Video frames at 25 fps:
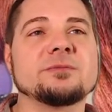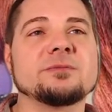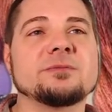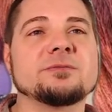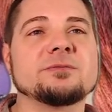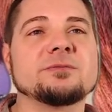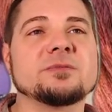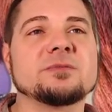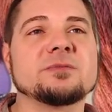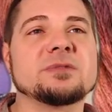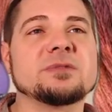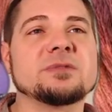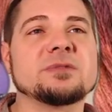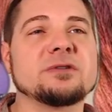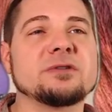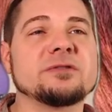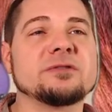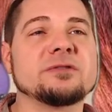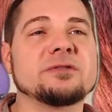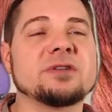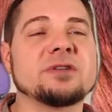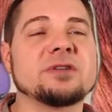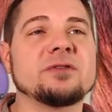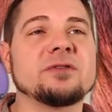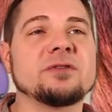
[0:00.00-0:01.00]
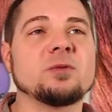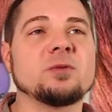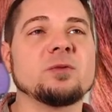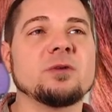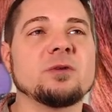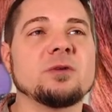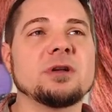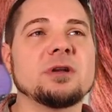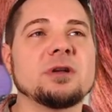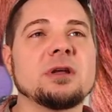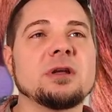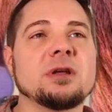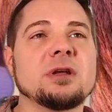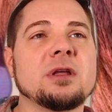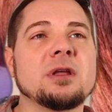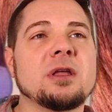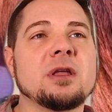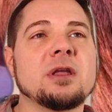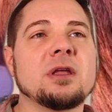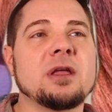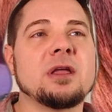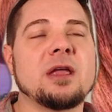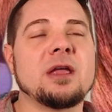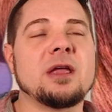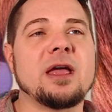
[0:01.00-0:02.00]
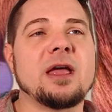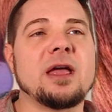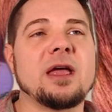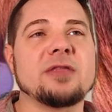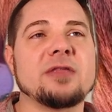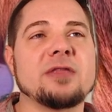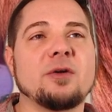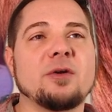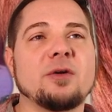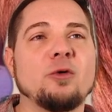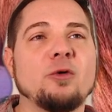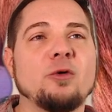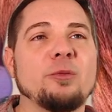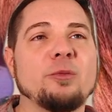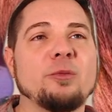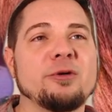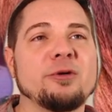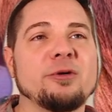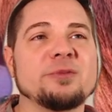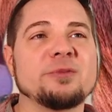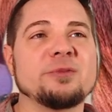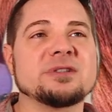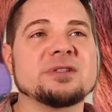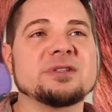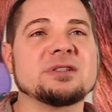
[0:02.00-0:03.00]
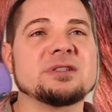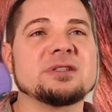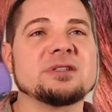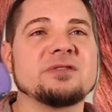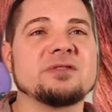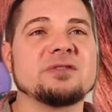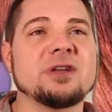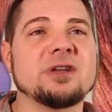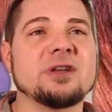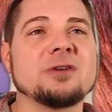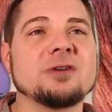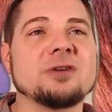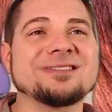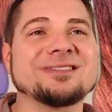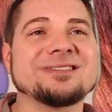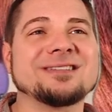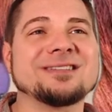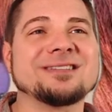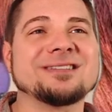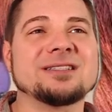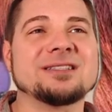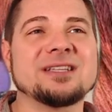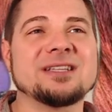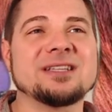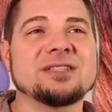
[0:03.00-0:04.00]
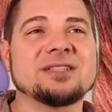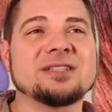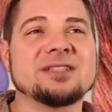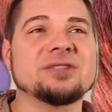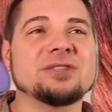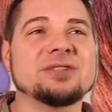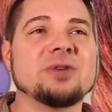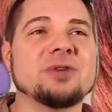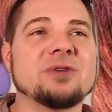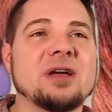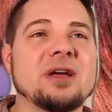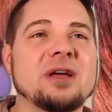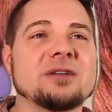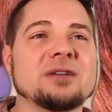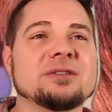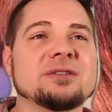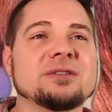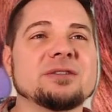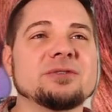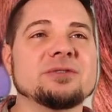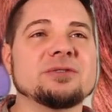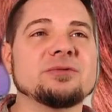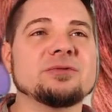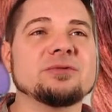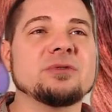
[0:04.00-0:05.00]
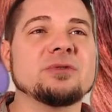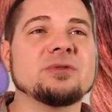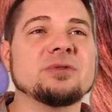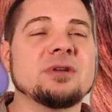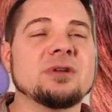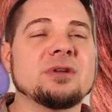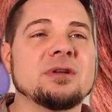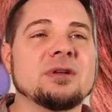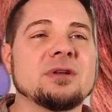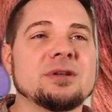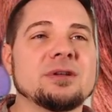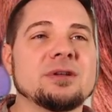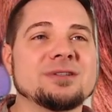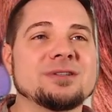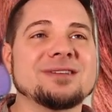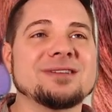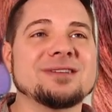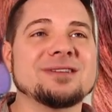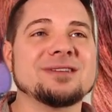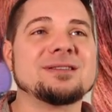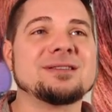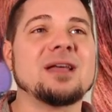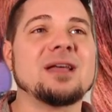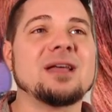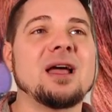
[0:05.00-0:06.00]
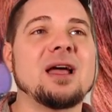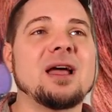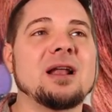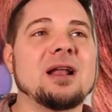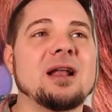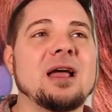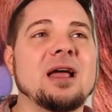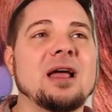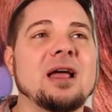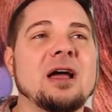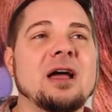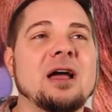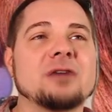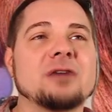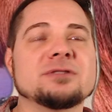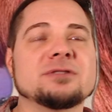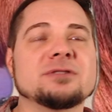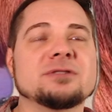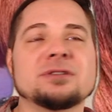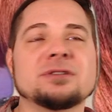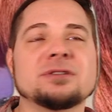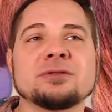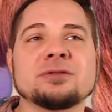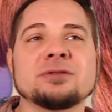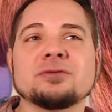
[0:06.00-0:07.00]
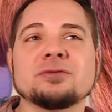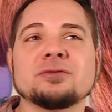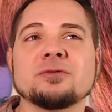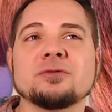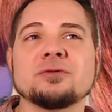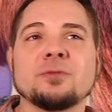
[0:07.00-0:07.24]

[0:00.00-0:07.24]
server 71. And the whole purpose of this video is to teach you how to do just that, how to